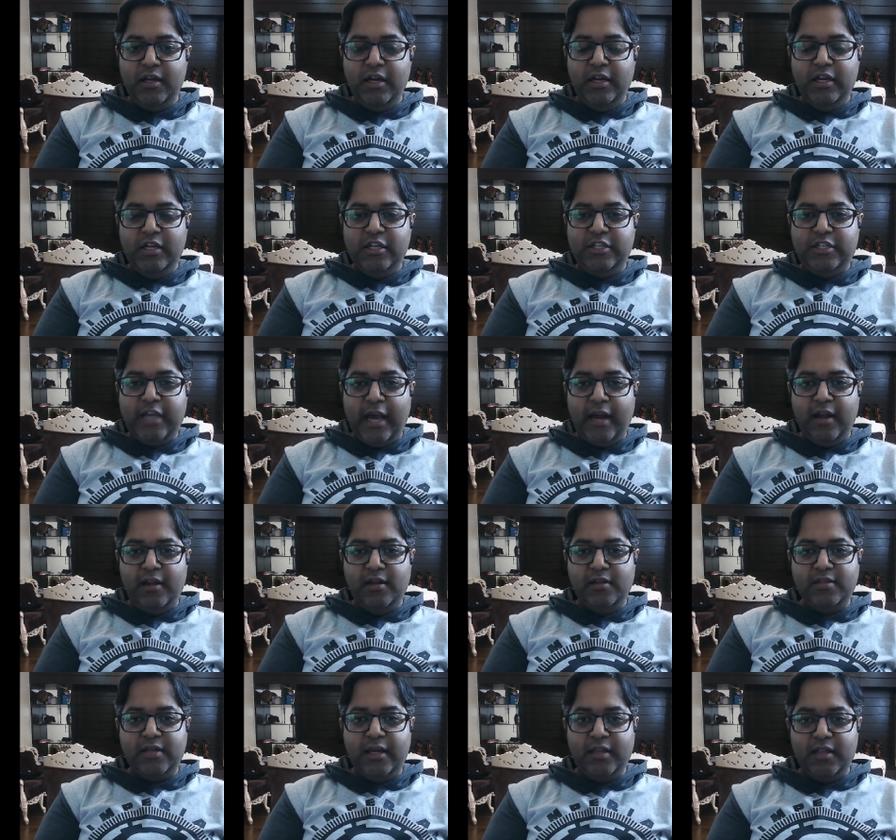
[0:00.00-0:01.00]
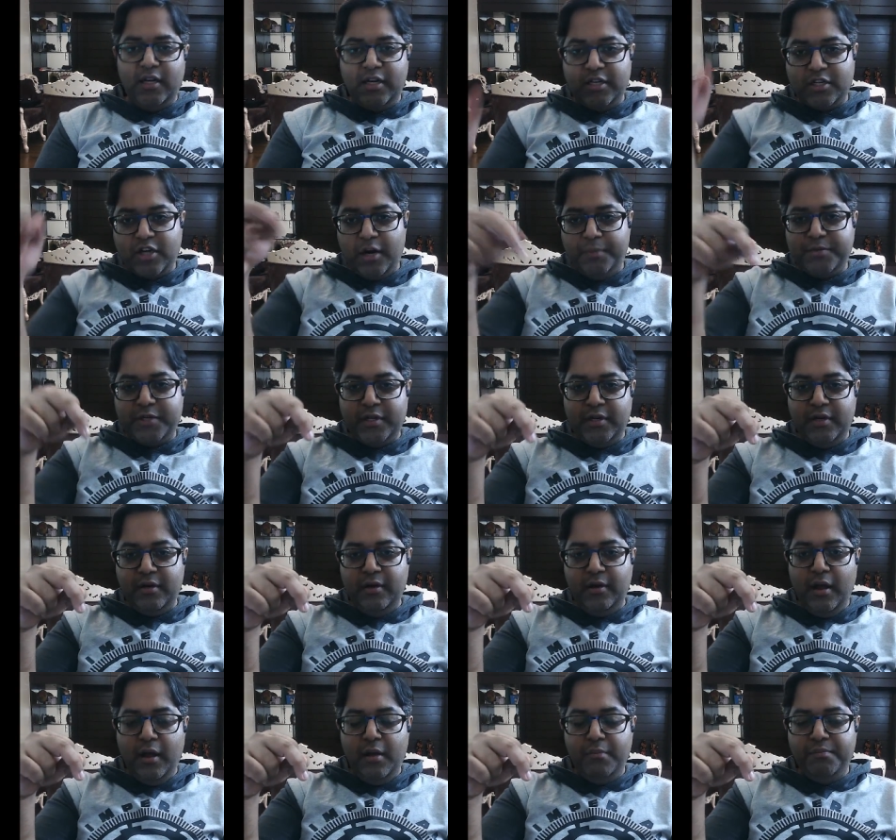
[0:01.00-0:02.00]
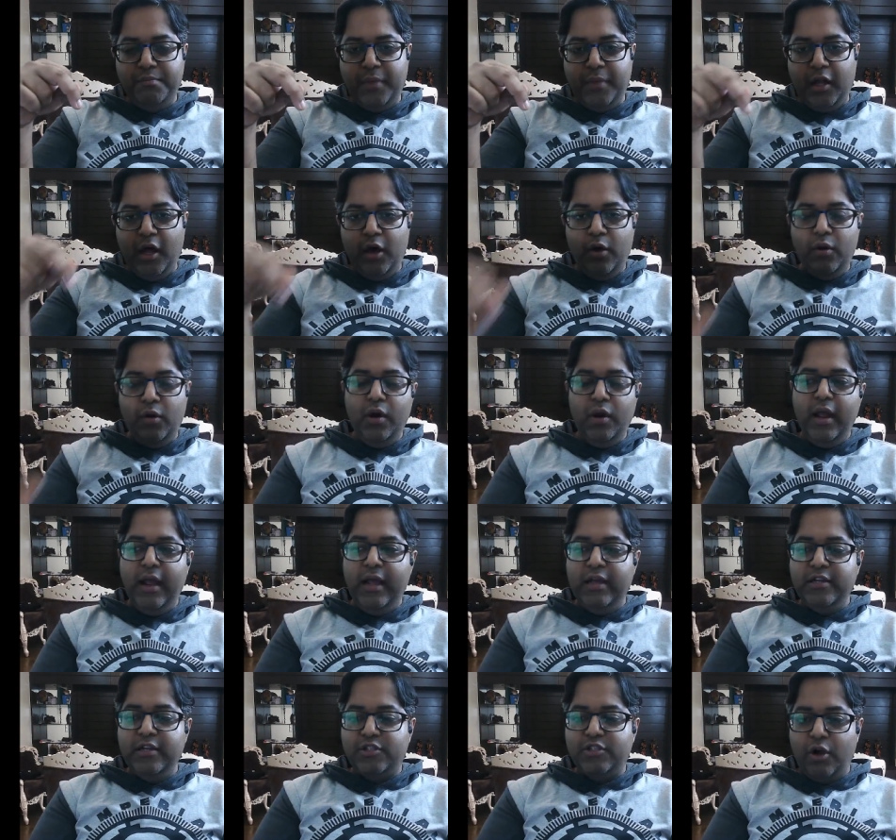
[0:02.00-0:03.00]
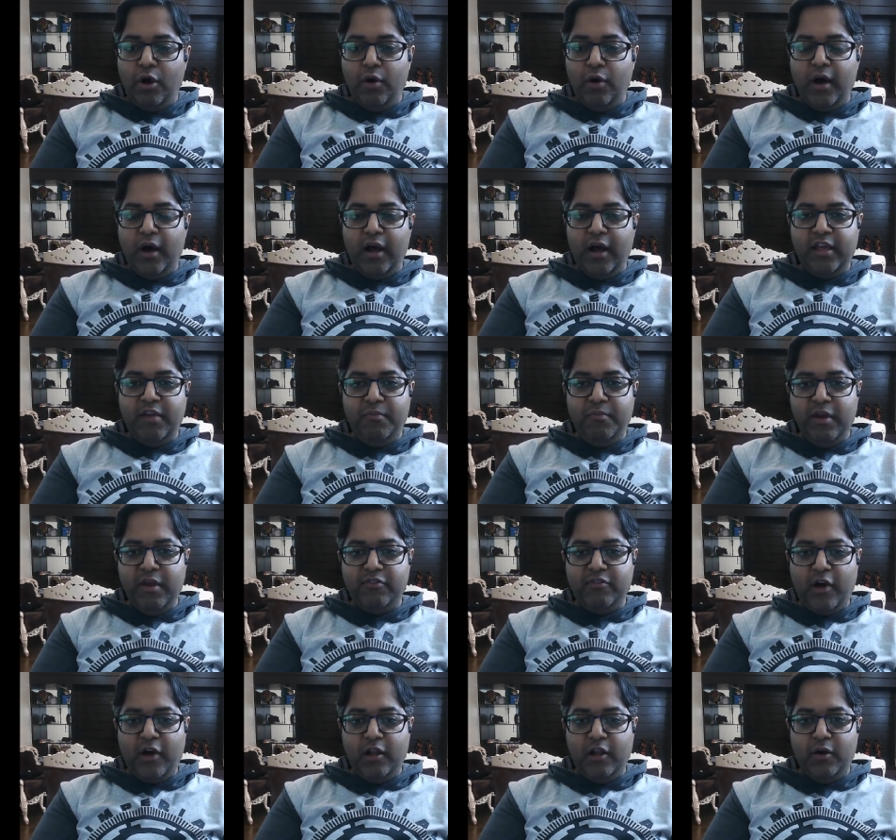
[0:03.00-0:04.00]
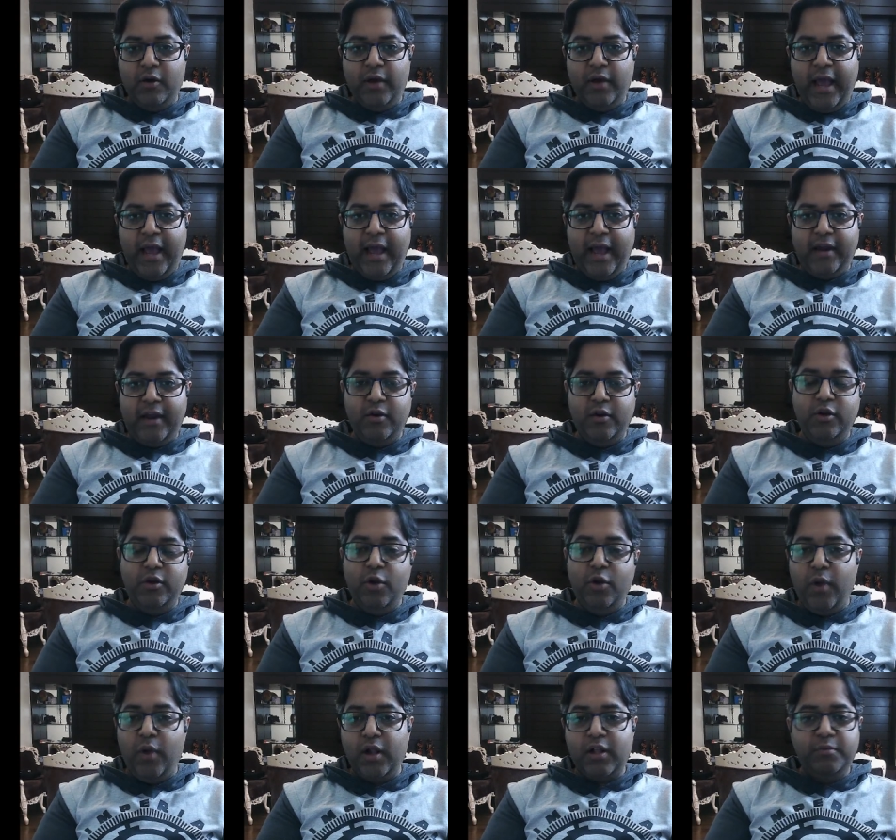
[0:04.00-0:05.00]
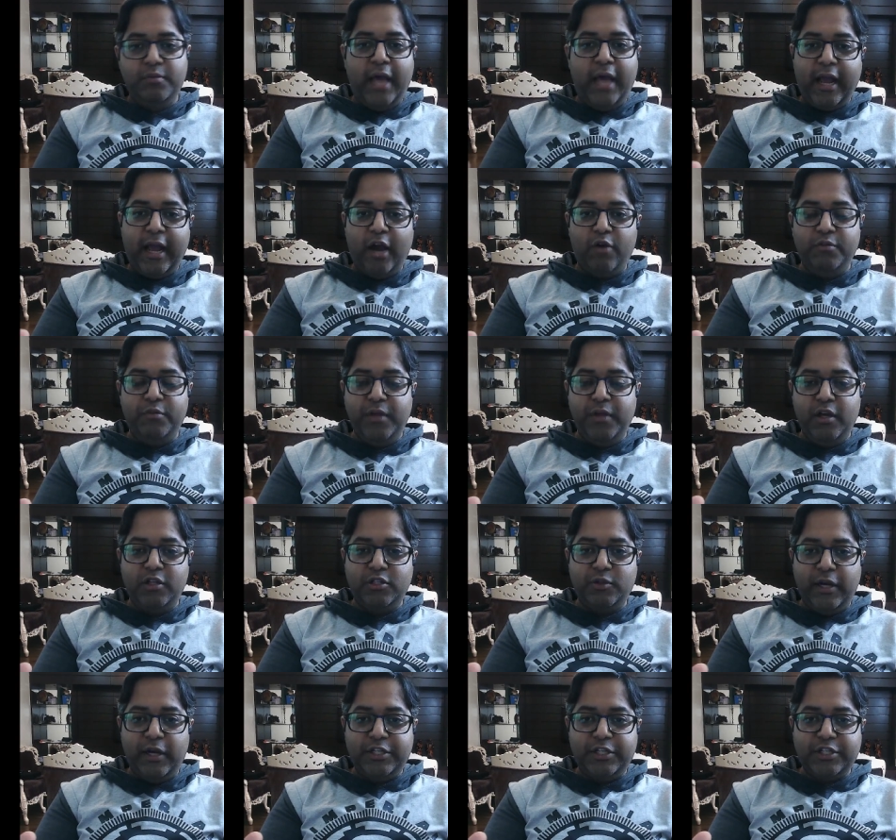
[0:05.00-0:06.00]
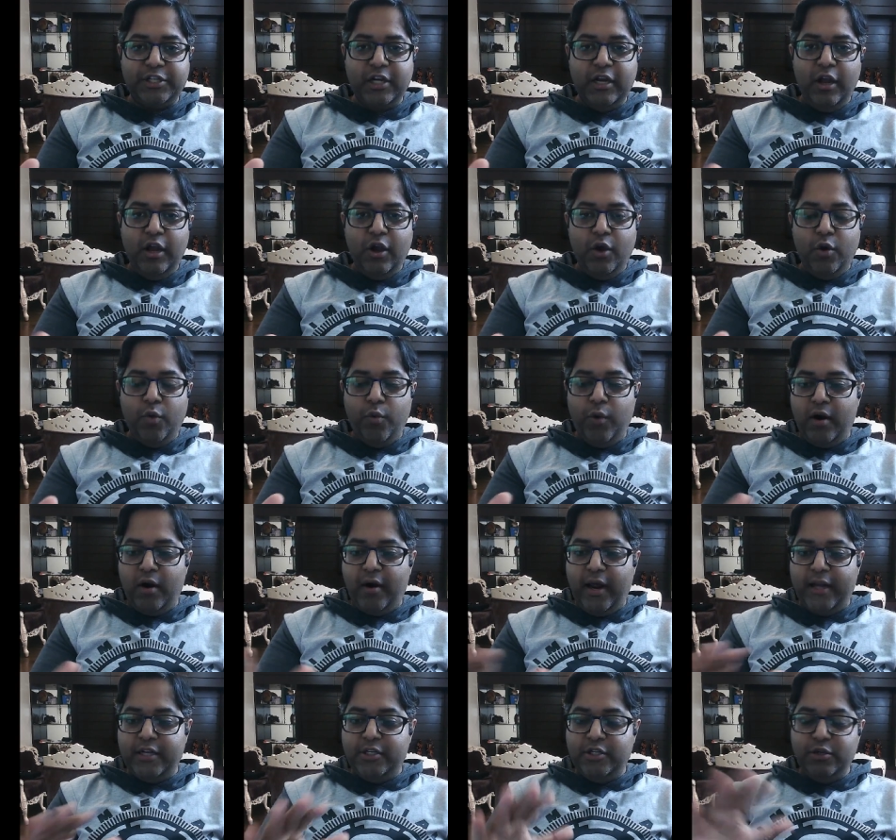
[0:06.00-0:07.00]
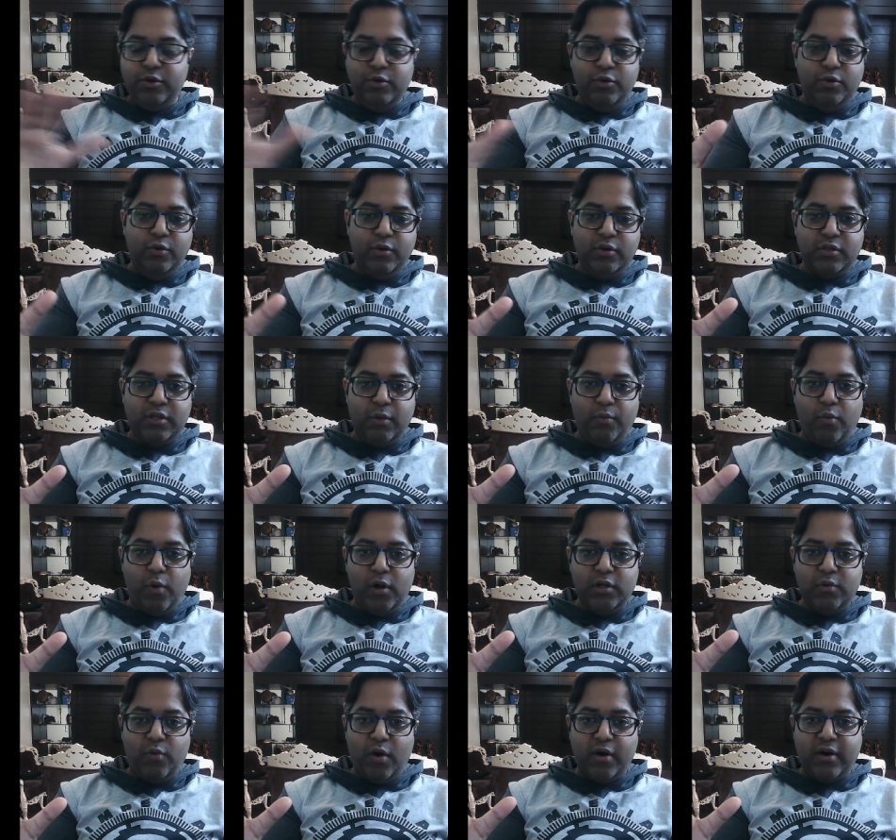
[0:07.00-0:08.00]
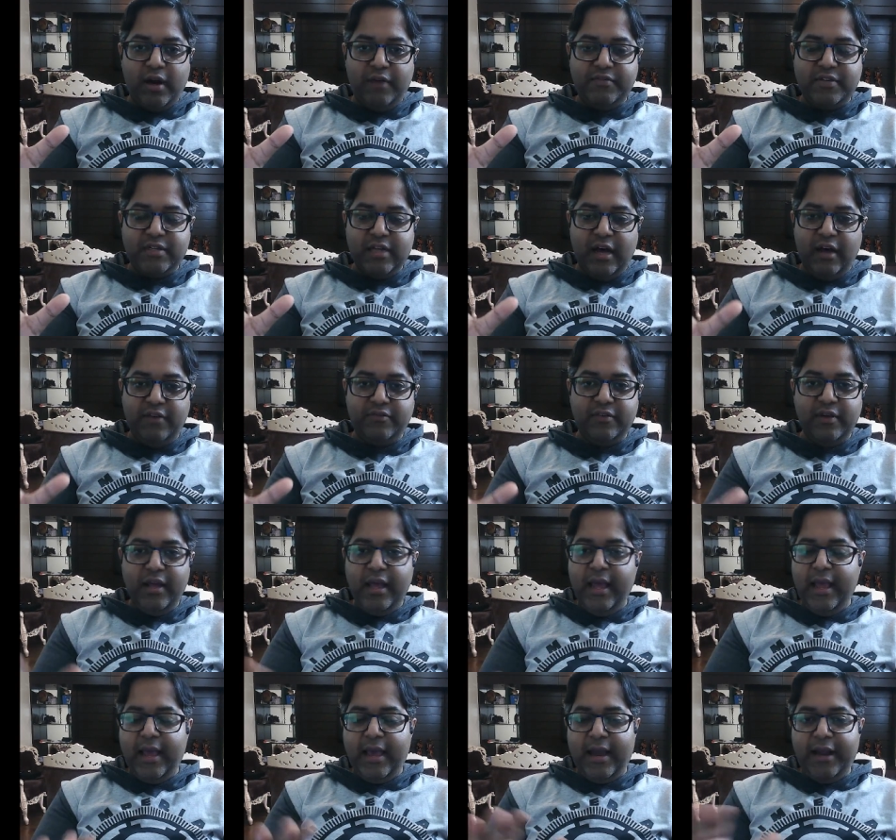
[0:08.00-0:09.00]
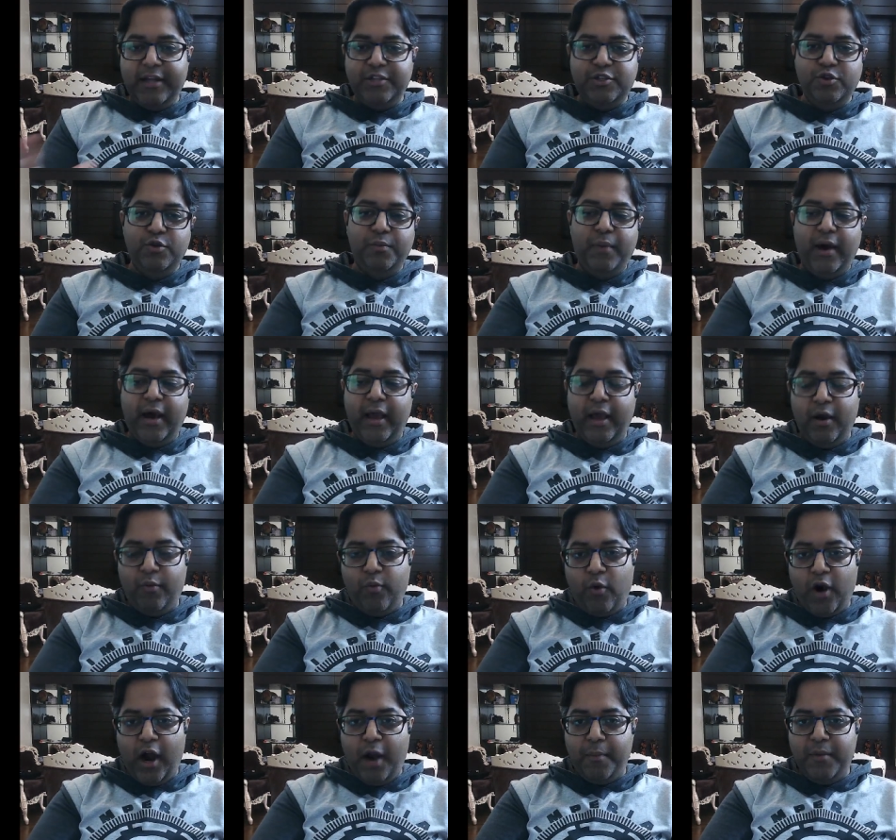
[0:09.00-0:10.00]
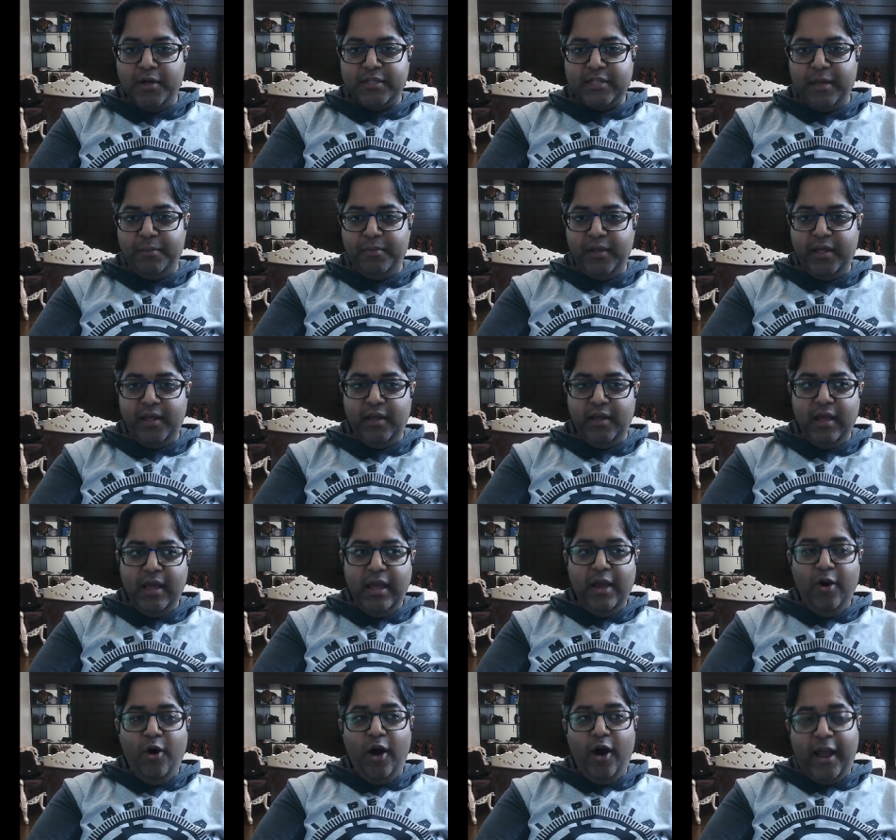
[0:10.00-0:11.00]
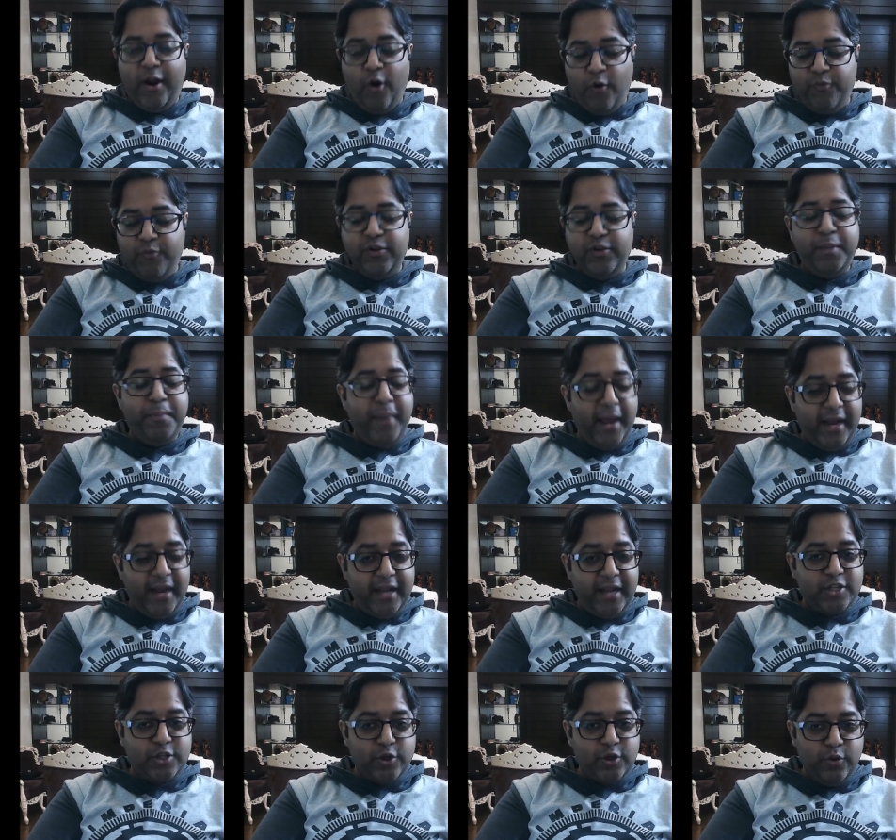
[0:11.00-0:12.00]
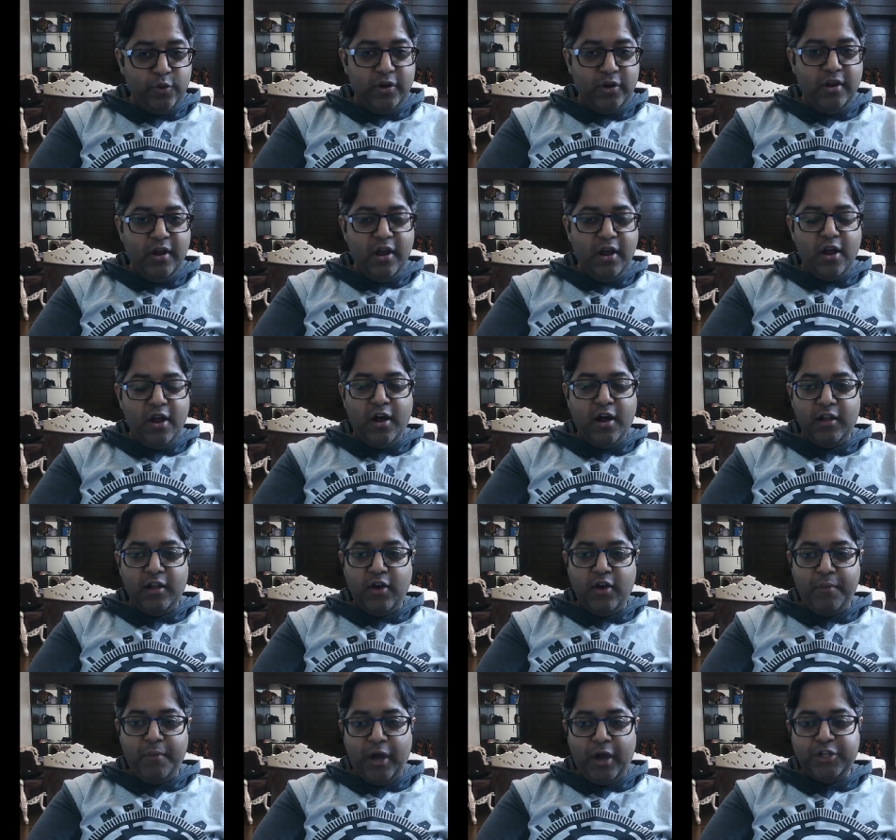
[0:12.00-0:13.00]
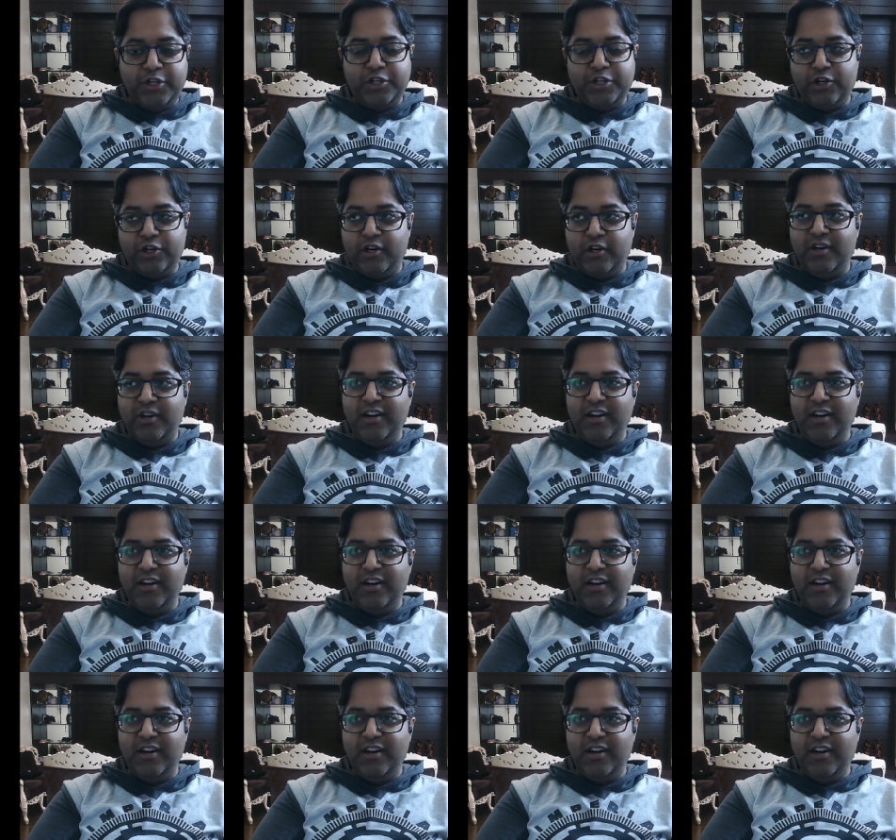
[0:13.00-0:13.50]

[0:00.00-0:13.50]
channels in the description below. So give me a follow, and you're welcome to hang out with me on Twitch, where I do some World of Warcraft stuff, and I do my Warhammer assembly, and hopefully painting soon, although I'm not sure